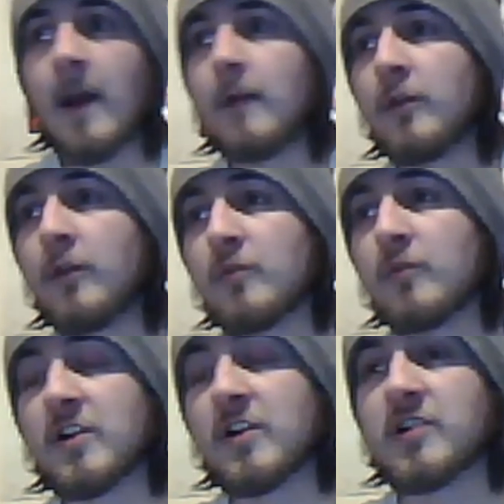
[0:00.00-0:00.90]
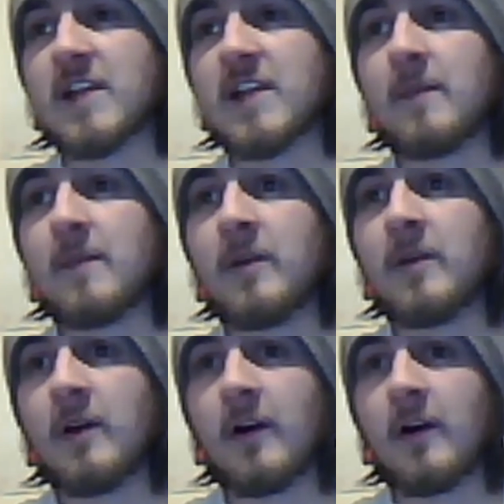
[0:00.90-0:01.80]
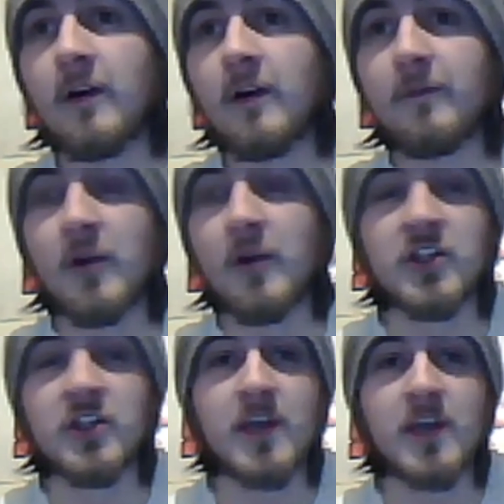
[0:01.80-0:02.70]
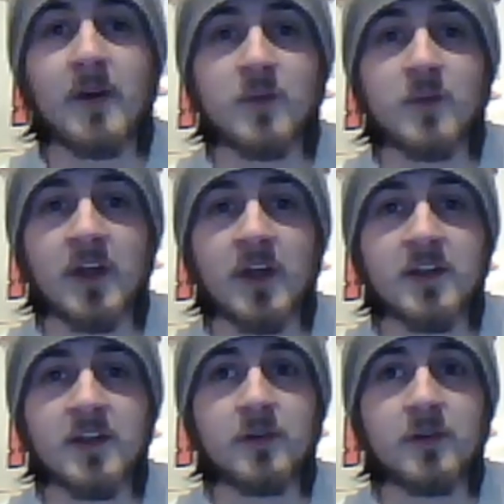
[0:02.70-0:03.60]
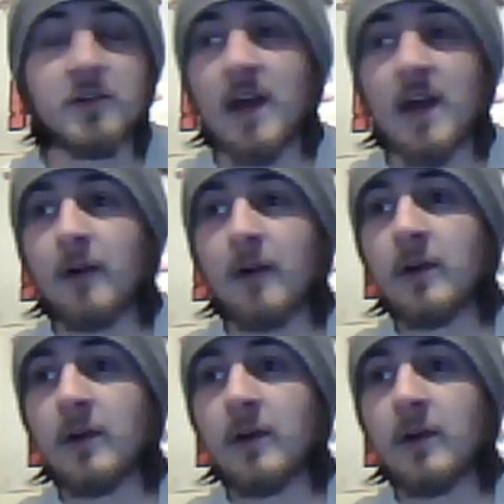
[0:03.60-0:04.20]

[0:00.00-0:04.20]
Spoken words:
And what the production team of Mockingjay Parts 1 and 2 do now,